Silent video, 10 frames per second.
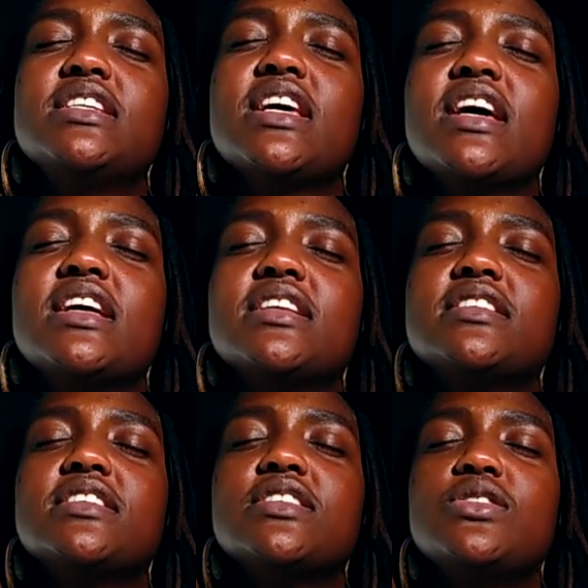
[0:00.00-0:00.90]

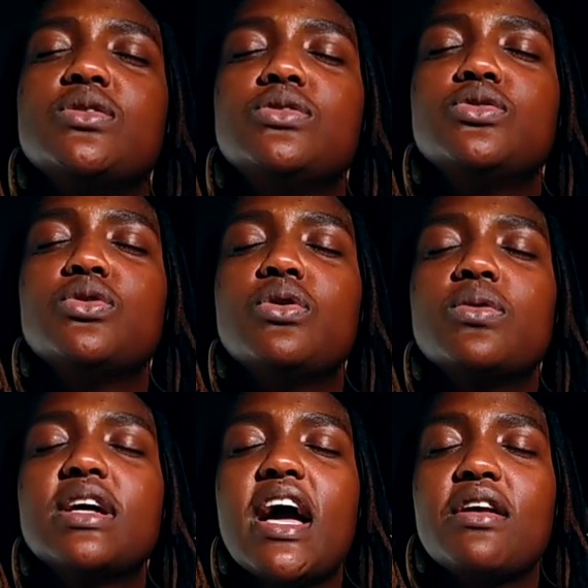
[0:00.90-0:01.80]
and you'll know
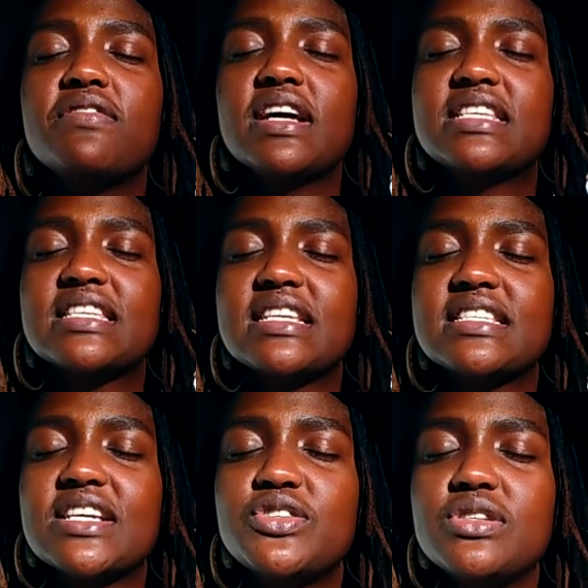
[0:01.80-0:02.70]
what kind of exercises
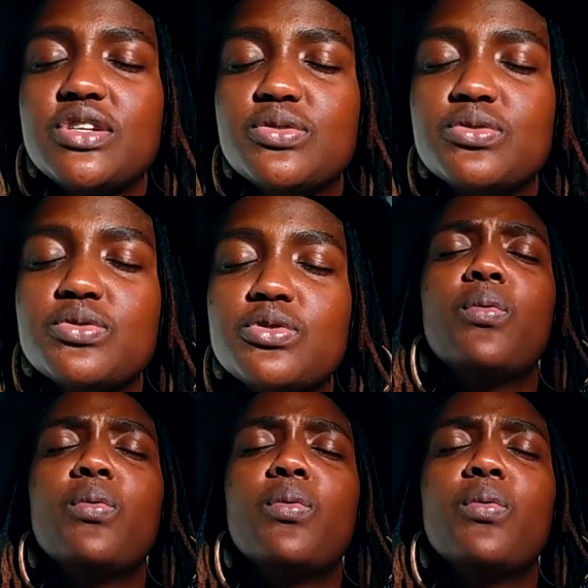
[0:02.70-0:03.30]
that you need to do.